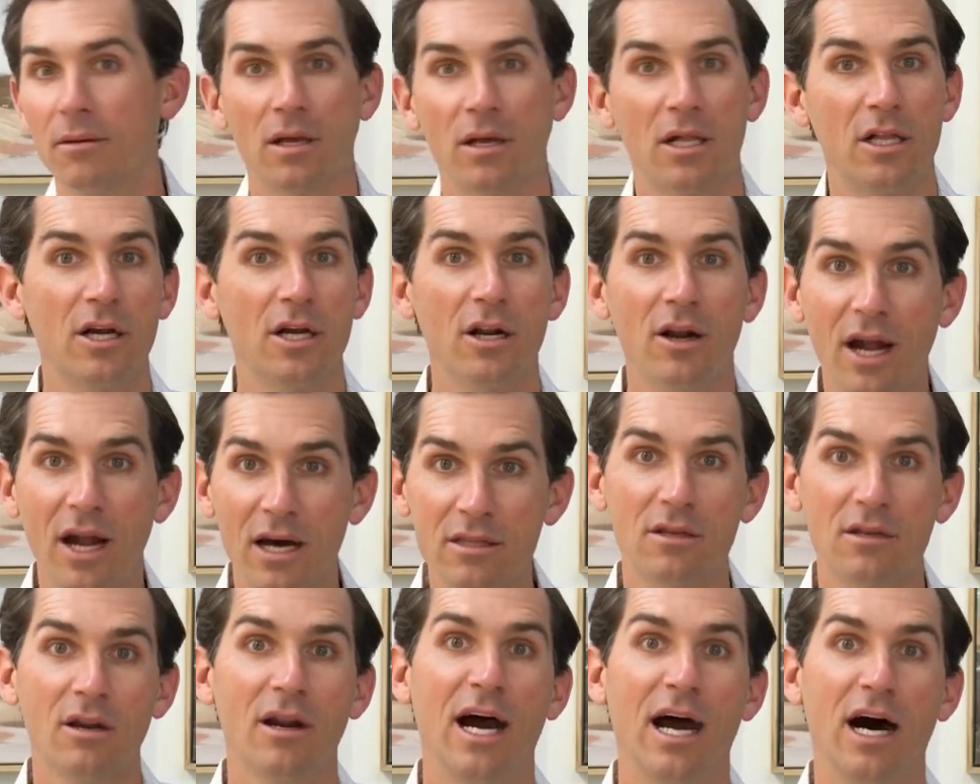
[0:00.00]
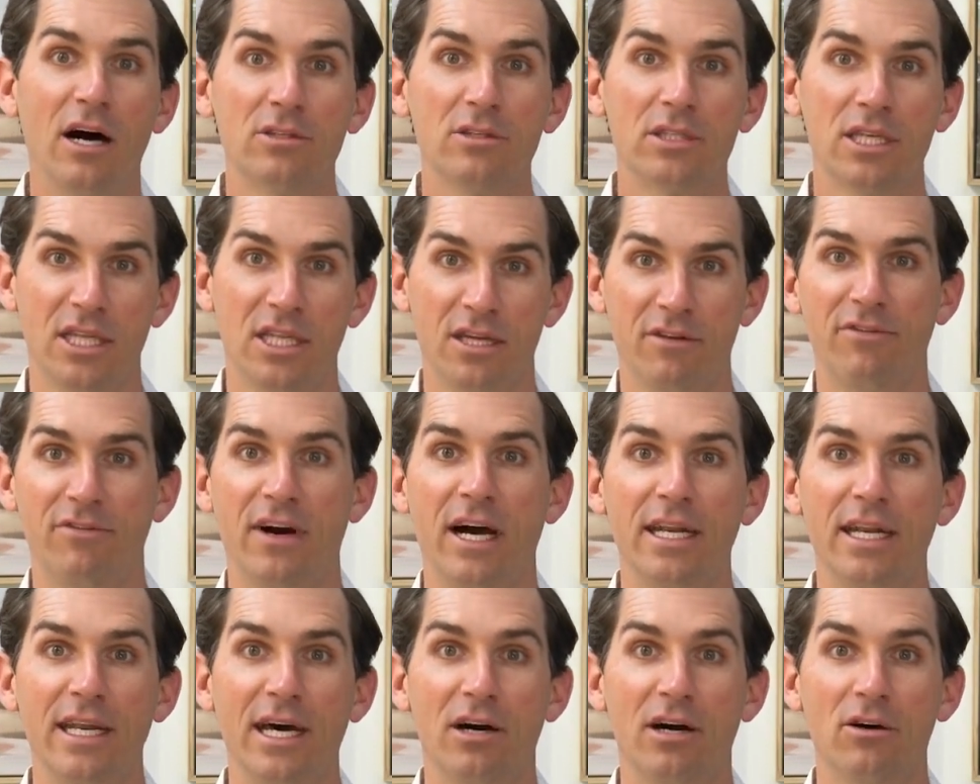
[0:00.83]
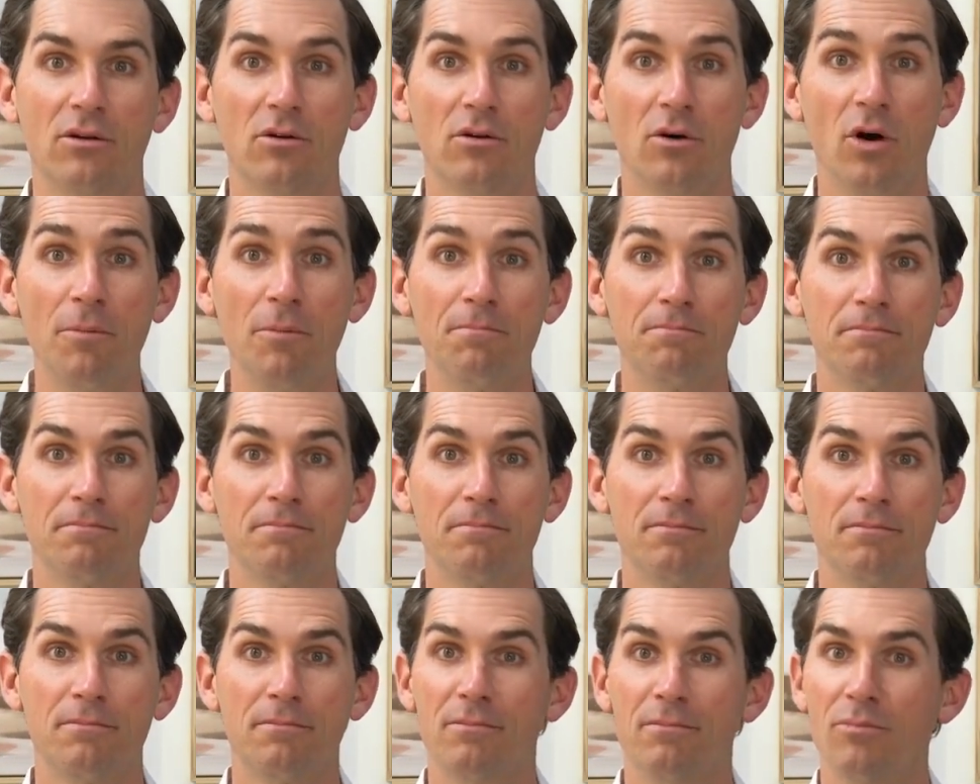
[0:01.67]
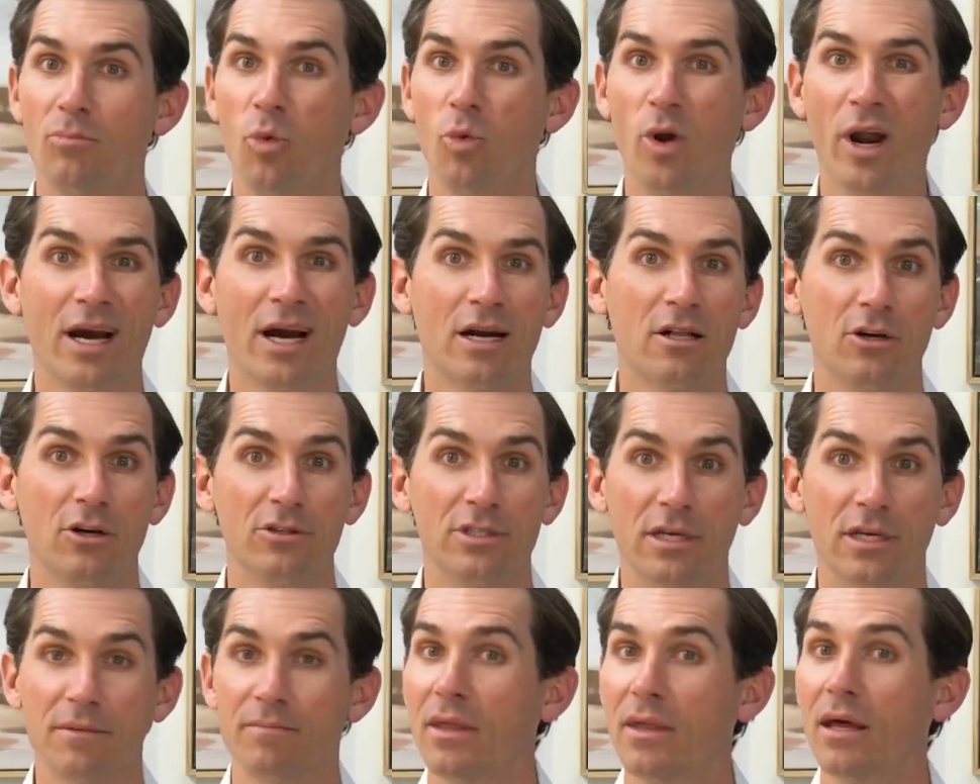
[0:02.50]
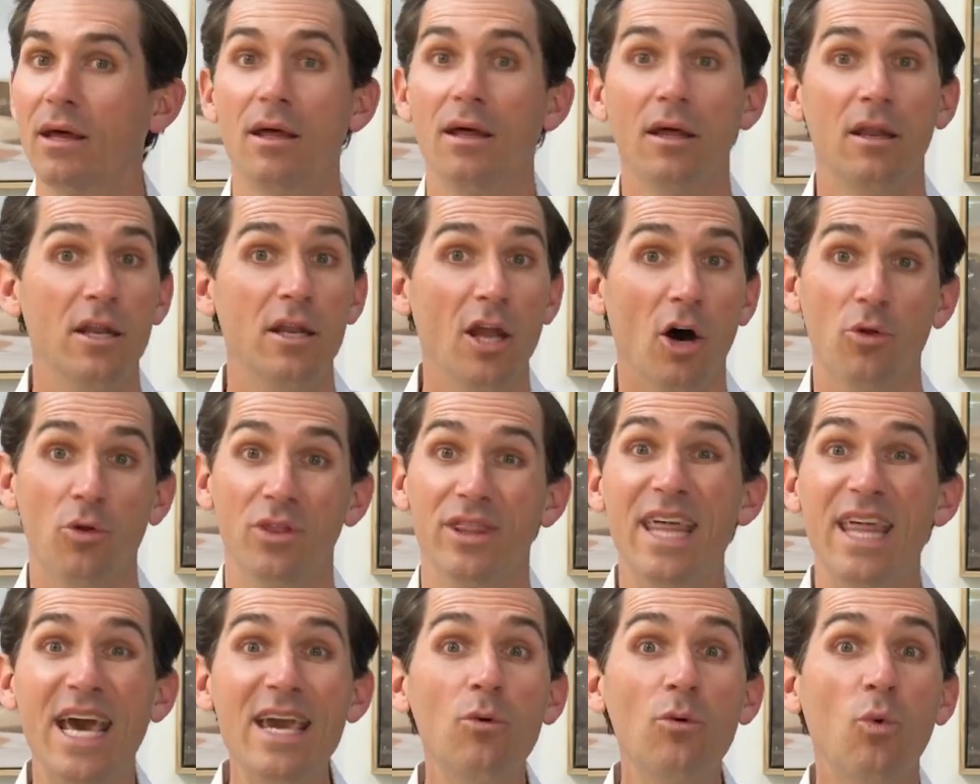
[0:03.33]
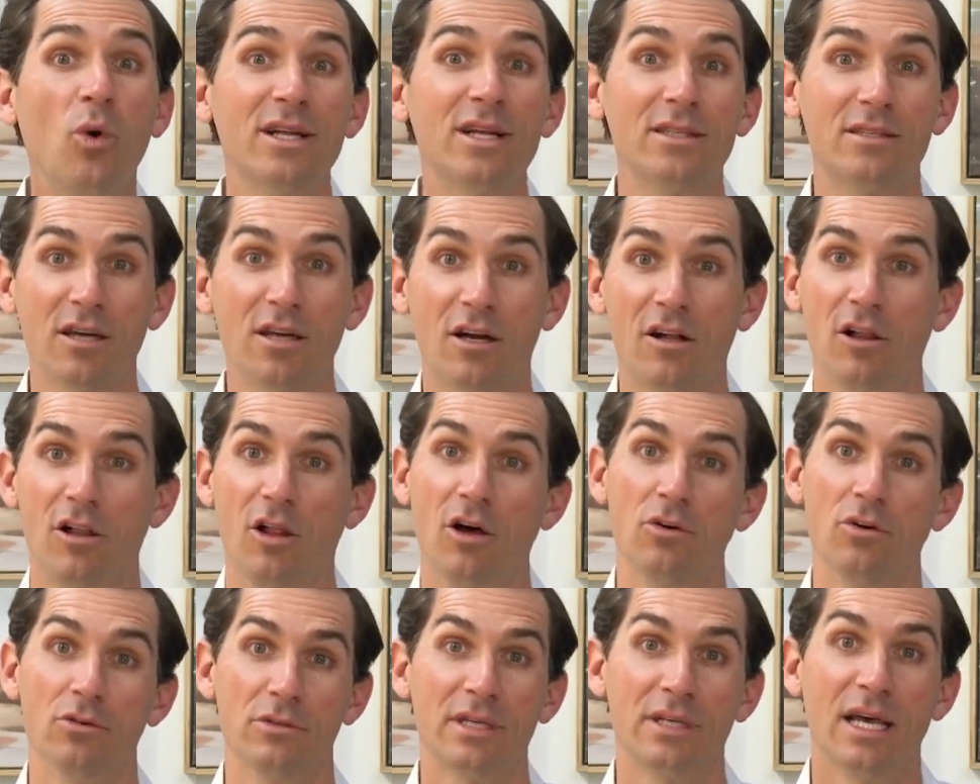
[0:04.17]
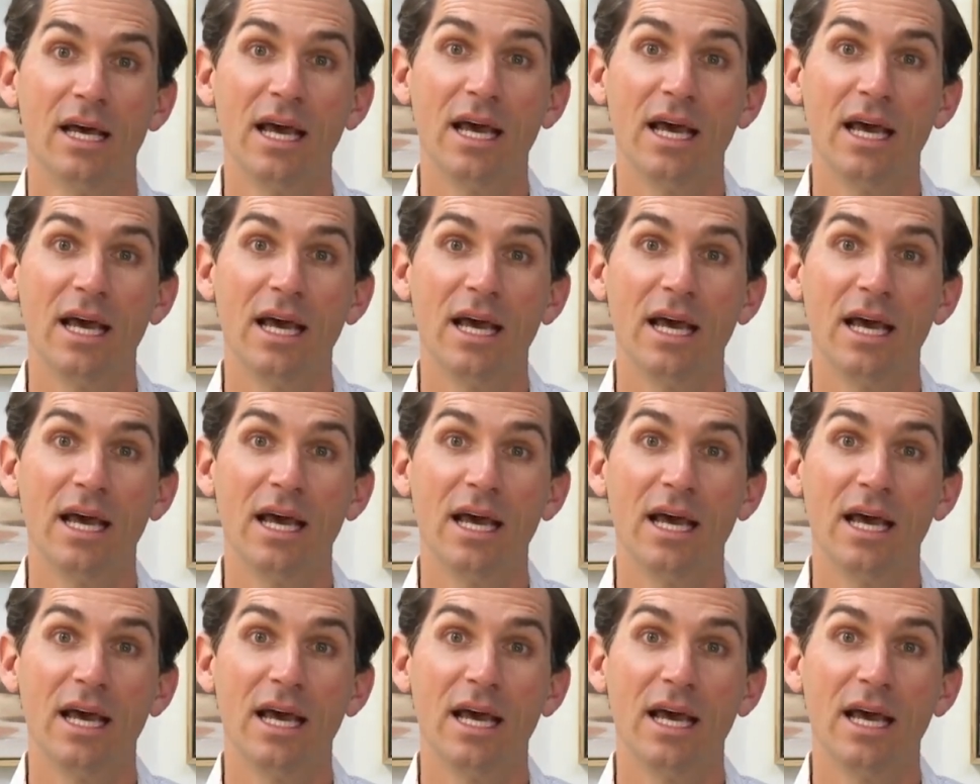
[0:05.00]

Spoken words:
clear out their house, and then find out, oh, we're not closing. No, they want to close.